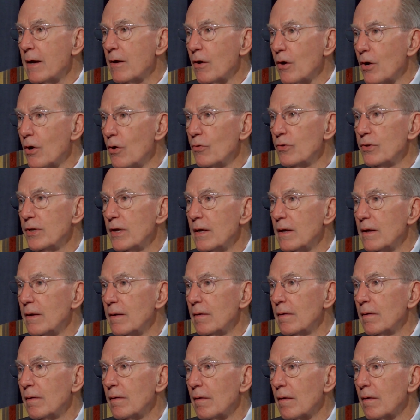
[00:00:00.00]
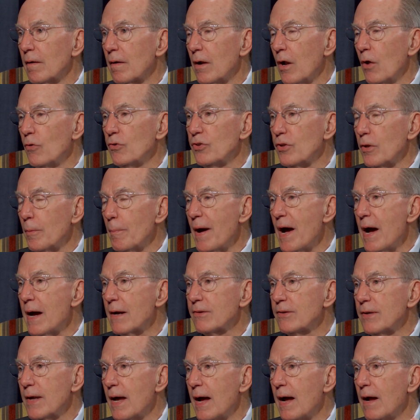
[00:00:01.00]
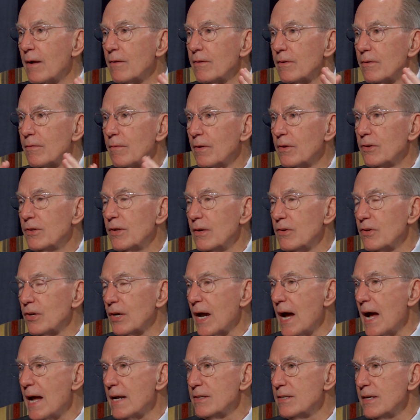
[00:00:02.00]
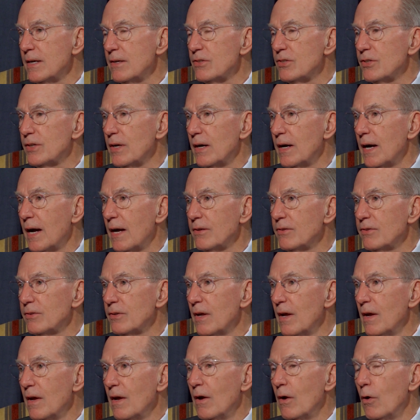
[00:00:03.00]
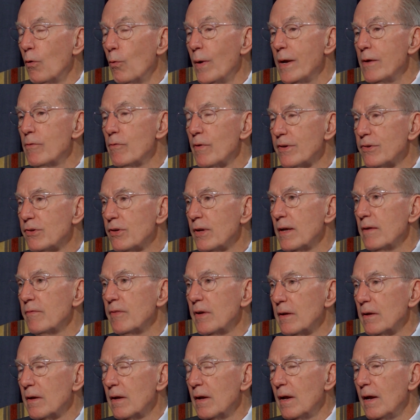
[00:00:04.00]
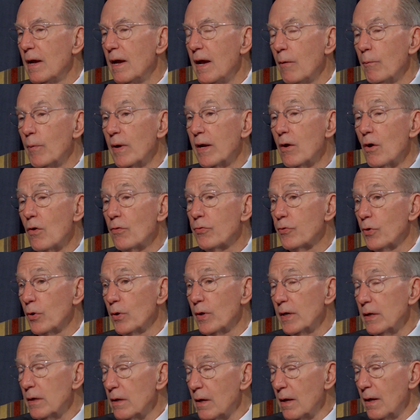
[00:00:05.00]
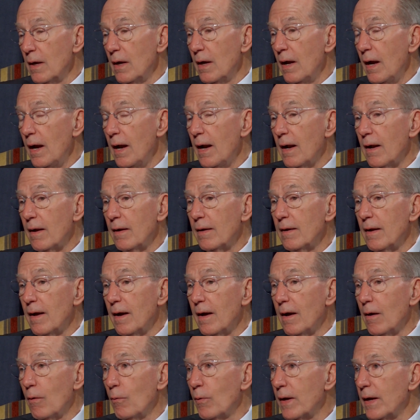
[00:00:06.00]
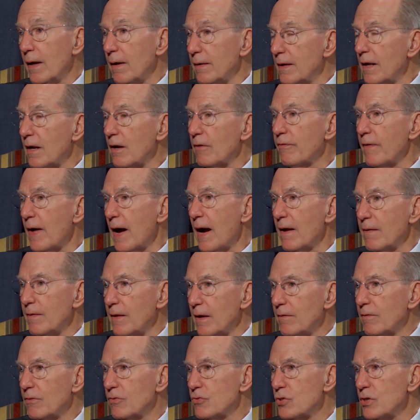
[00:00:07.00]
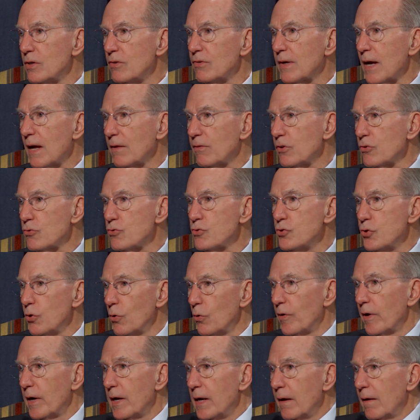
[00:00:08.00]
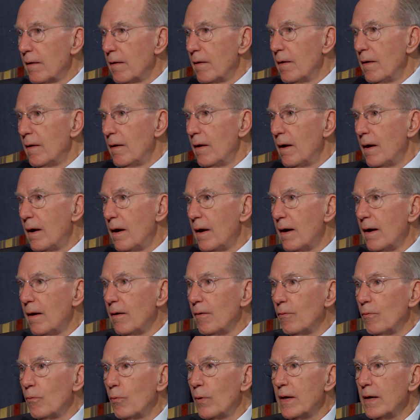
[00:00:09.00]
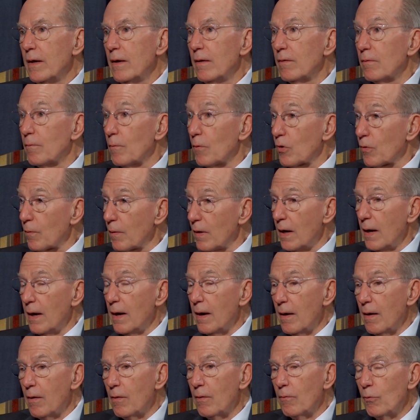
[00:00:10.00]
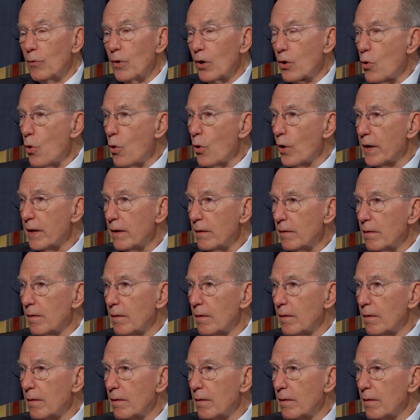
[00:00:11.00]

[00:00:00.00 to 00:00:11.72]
goes in, closes the box out, sends the contents to us. We receive it, and we go through it, and we identify that she's got this jewelry. We record it,